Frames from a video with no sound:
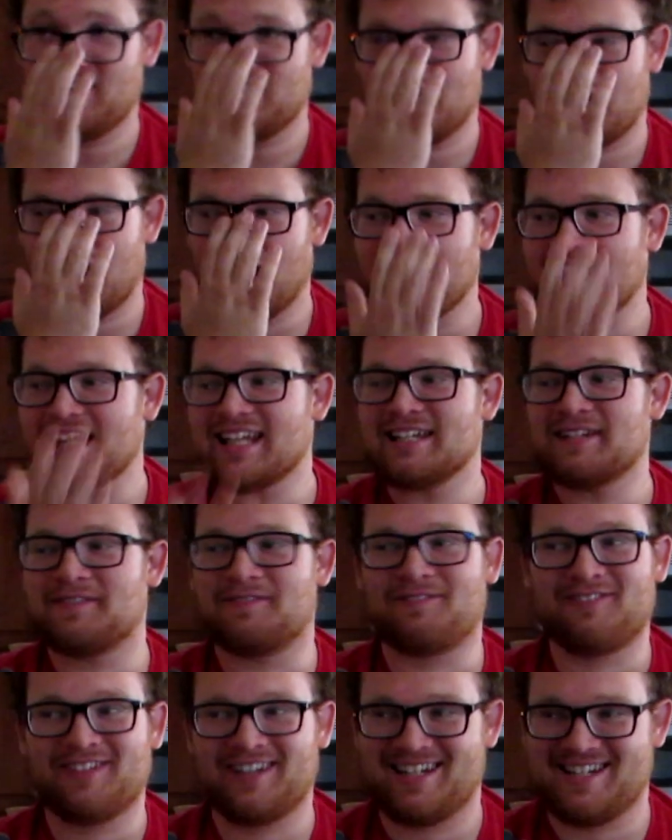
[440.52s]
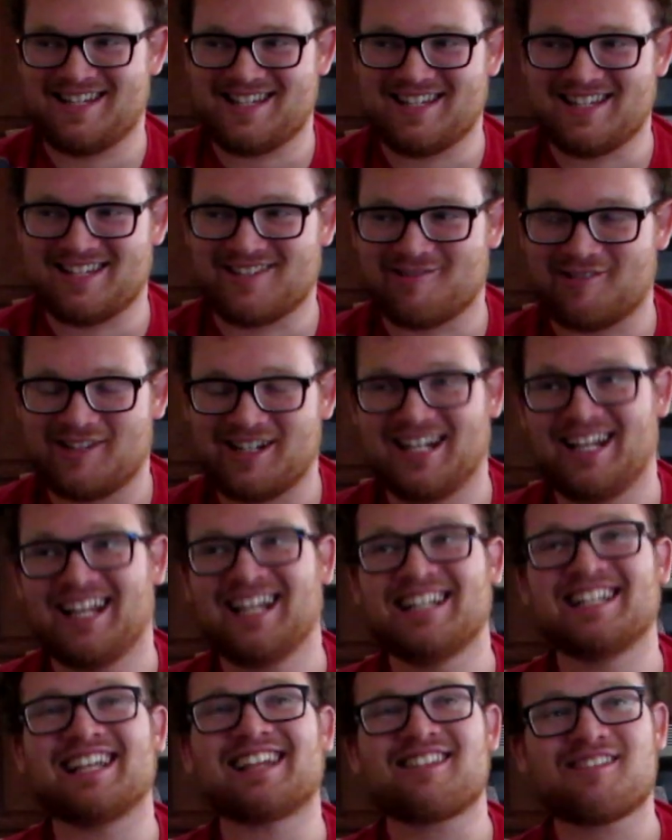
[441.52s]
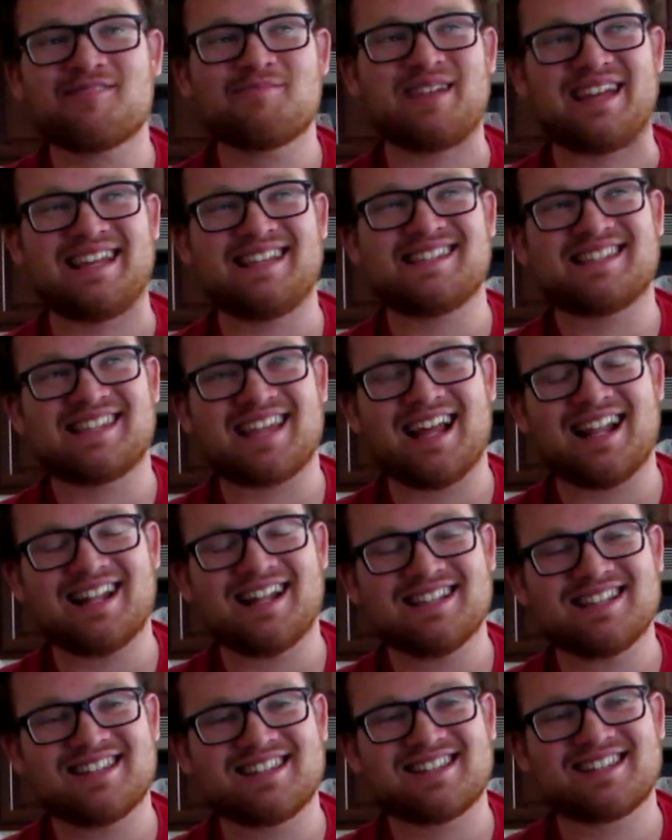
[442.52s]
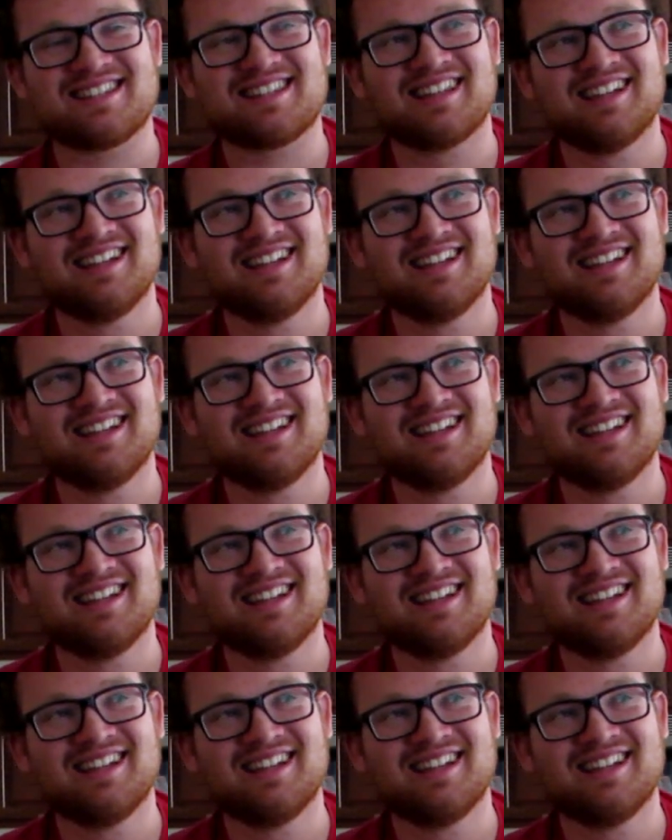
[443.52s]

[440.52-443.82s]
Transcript: I can't finish this one. It doesn't make sense.